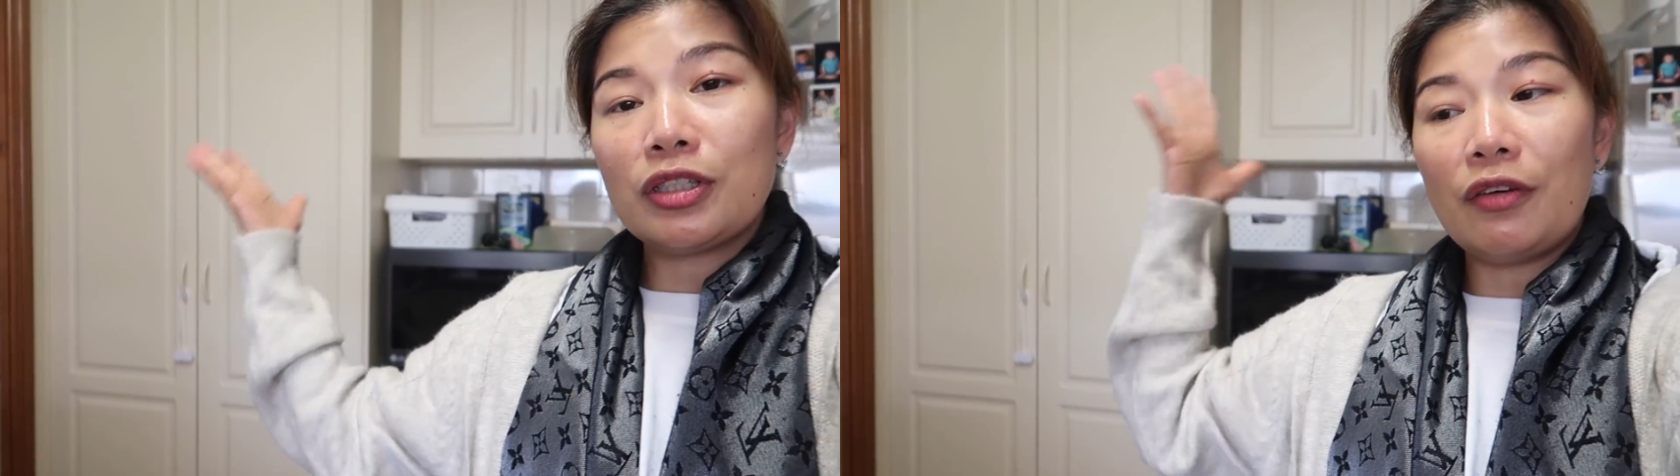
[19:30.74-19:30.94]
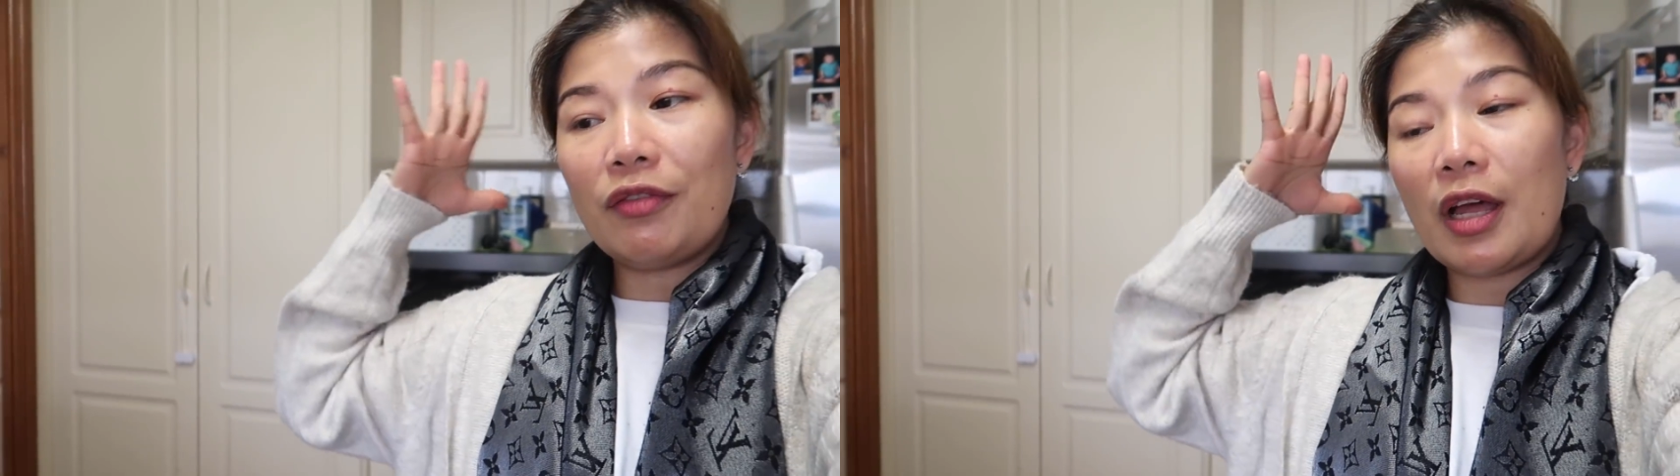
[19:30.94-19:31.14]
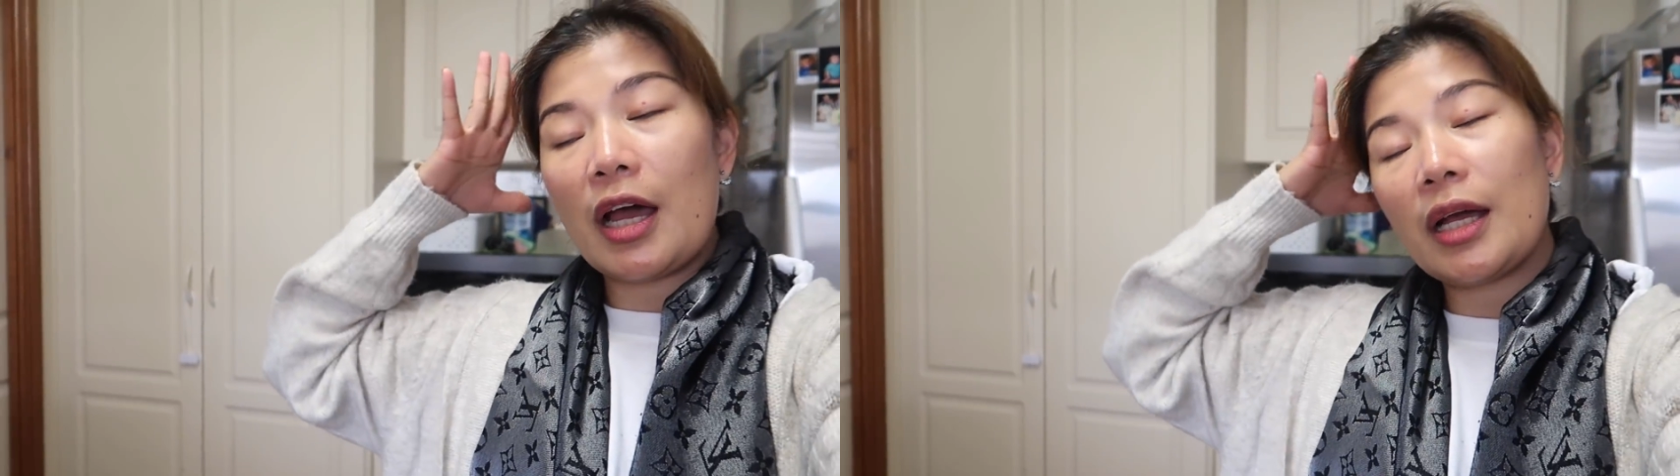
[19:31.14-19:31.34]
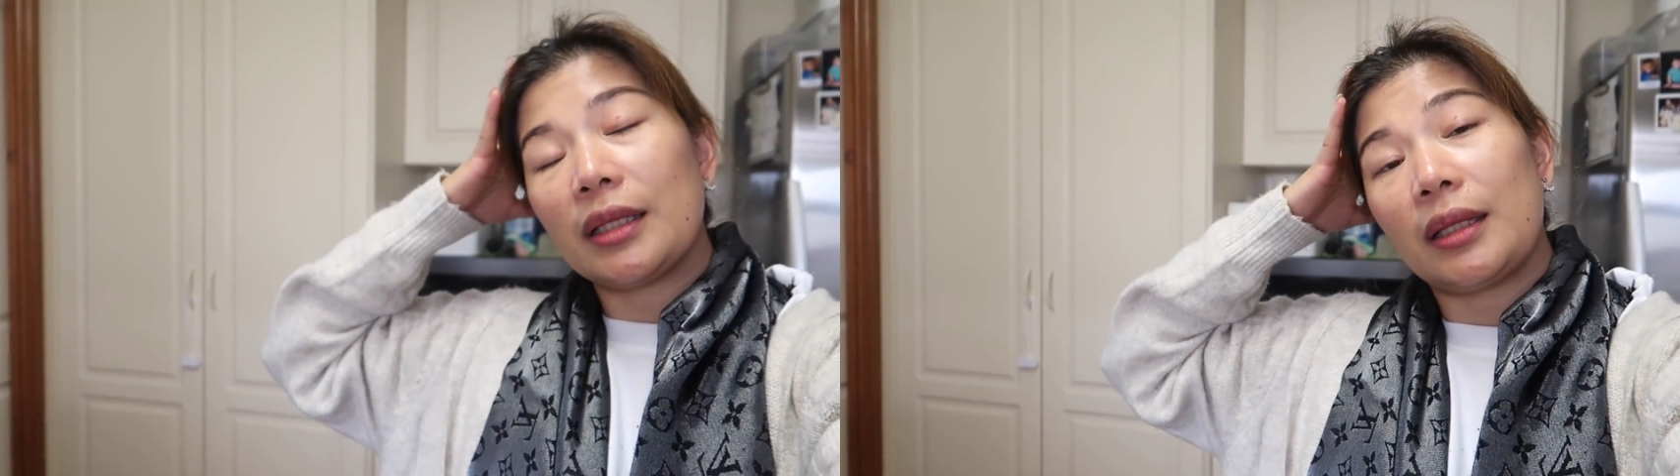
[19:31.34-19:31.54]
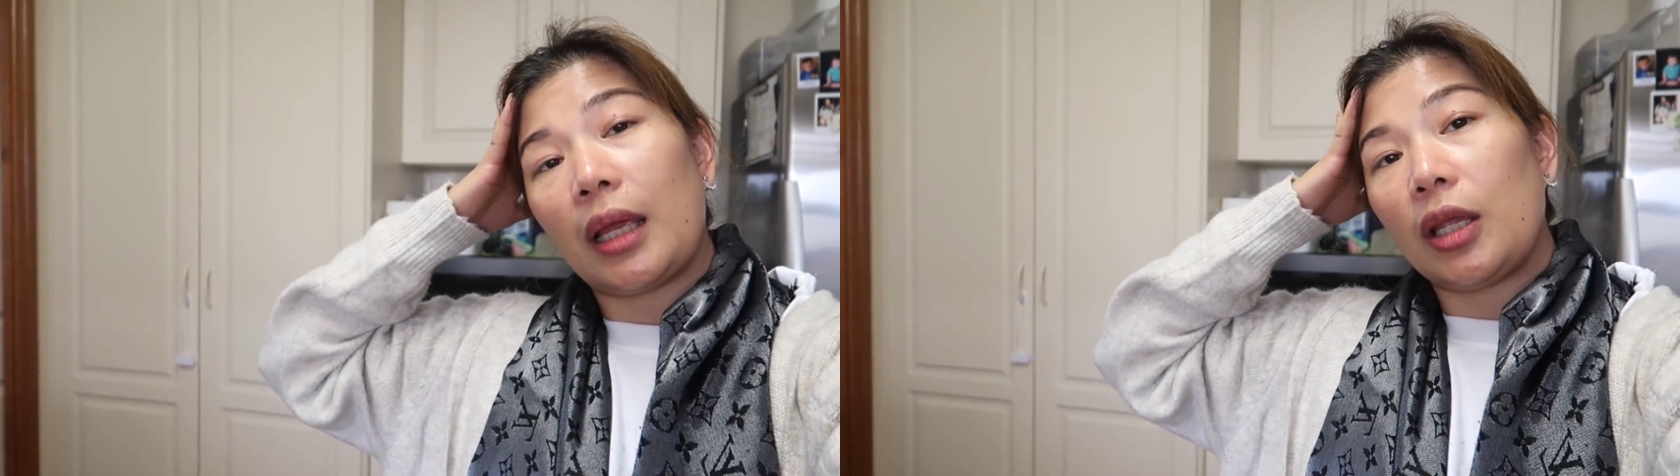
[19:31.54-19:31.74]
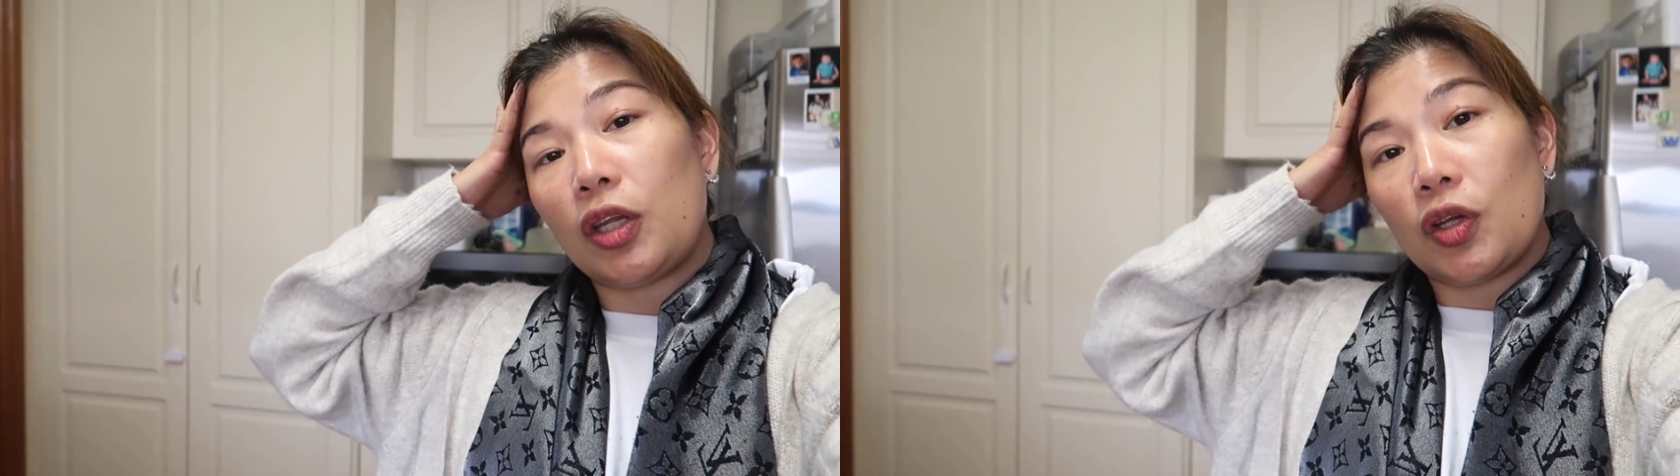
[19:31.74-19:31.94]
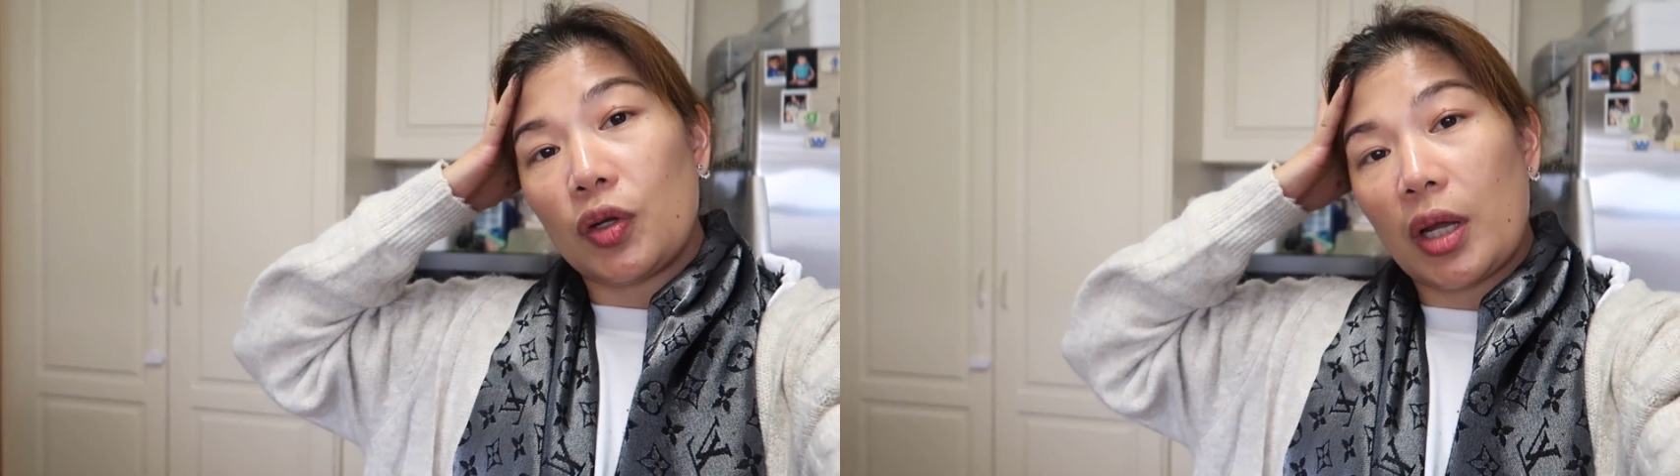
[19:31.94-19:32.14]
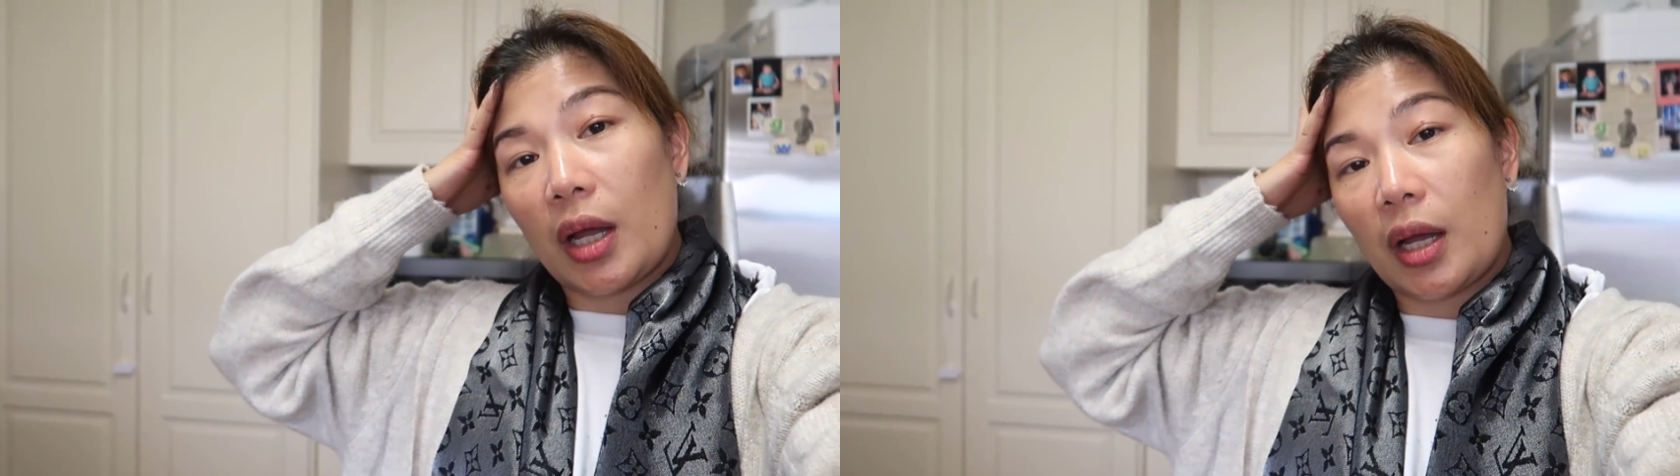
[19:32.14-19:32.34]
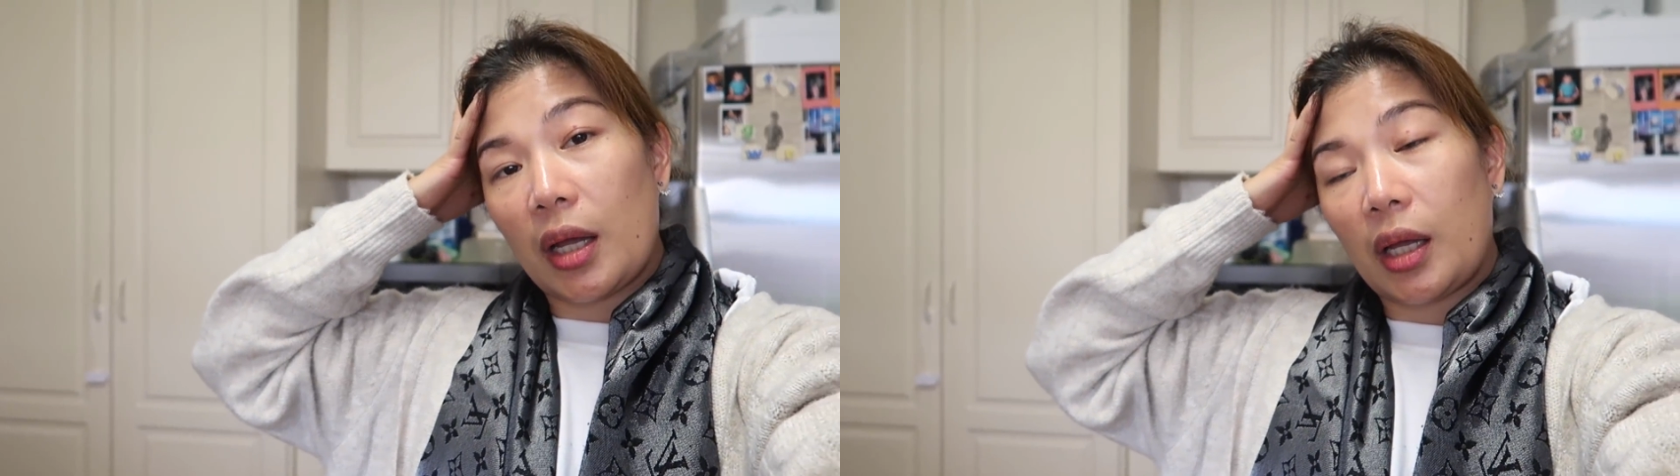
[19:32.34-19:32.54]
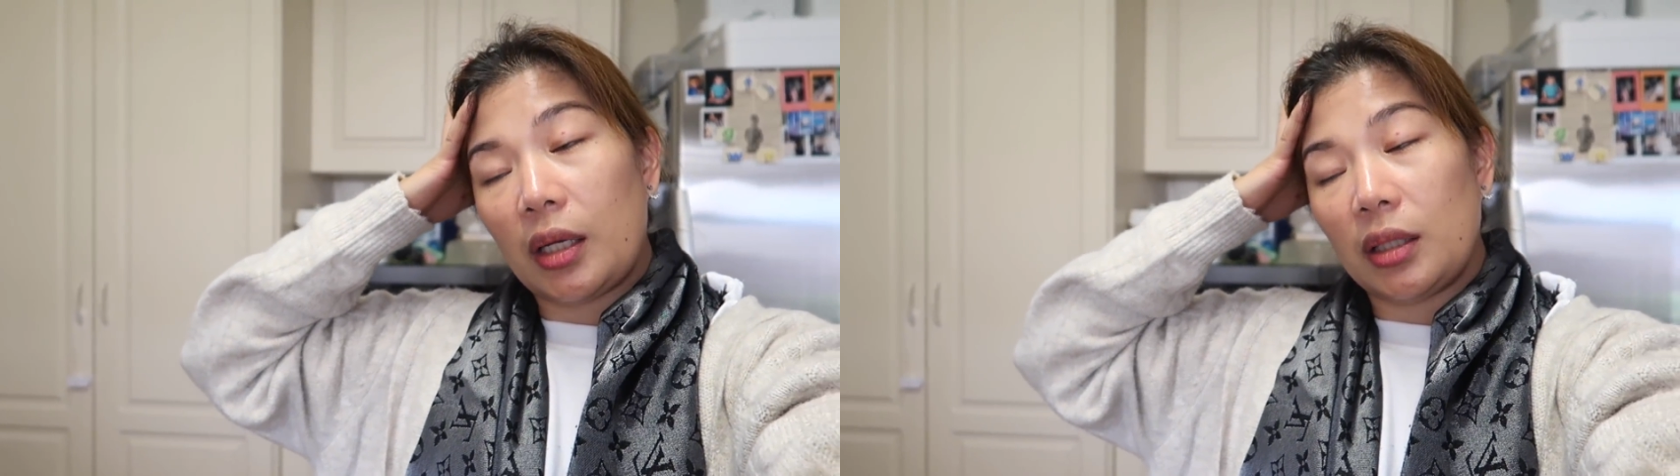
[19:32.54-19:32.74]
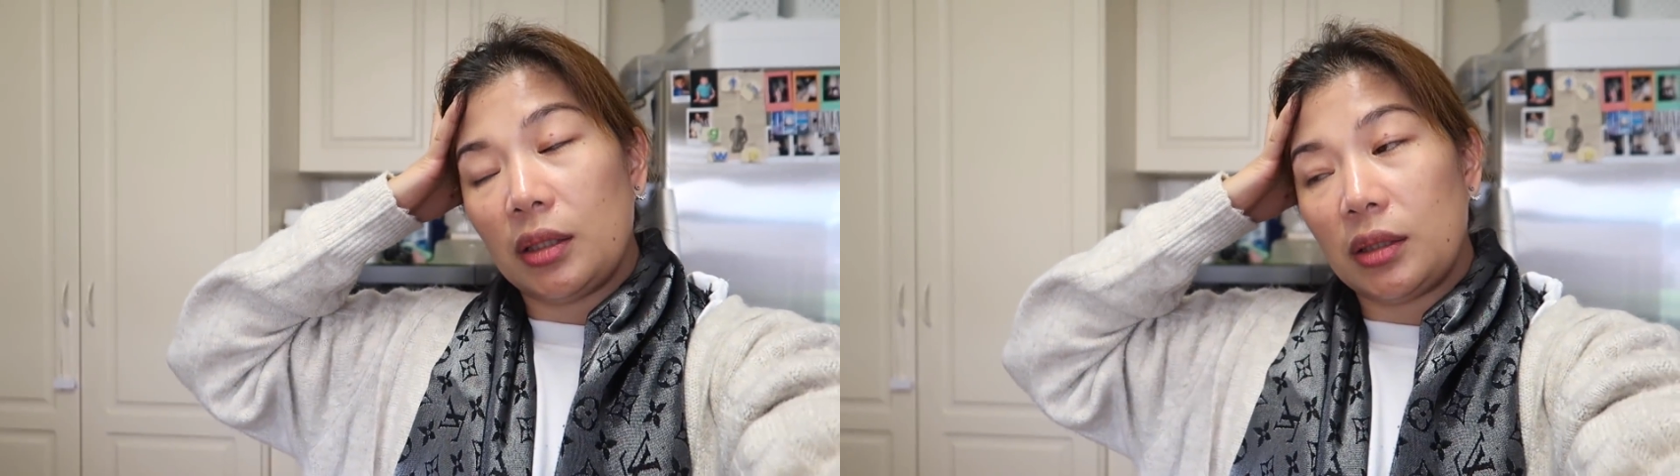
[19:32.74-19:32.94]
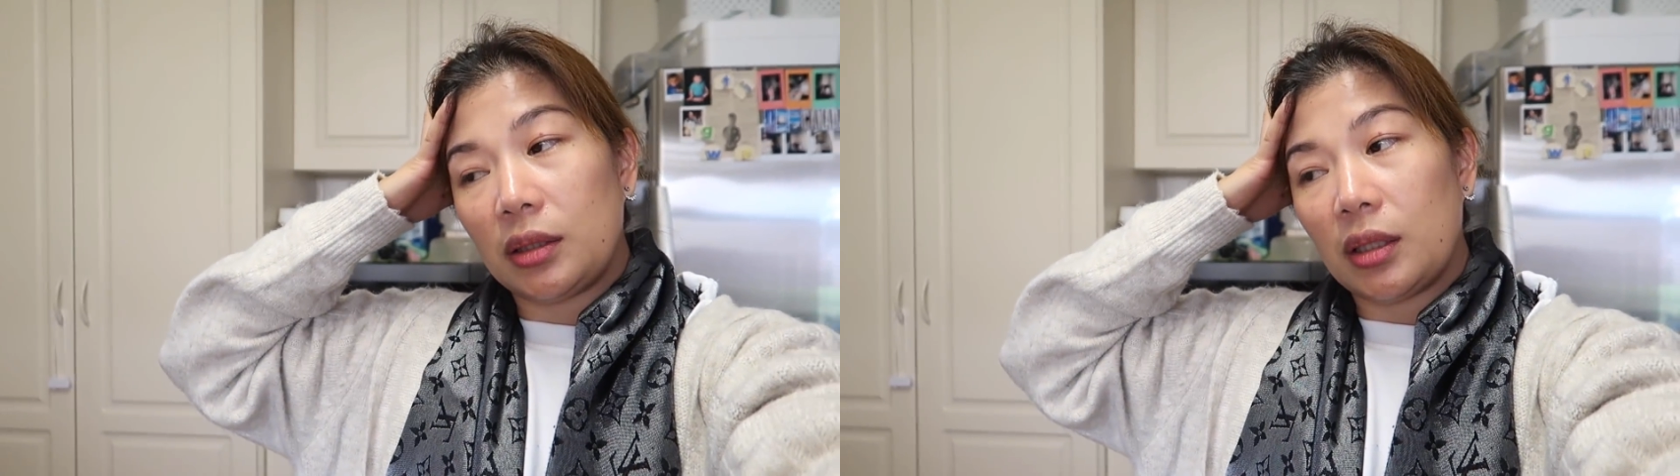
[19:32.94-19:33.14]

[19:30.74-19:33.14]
the vlog. Thank you guys.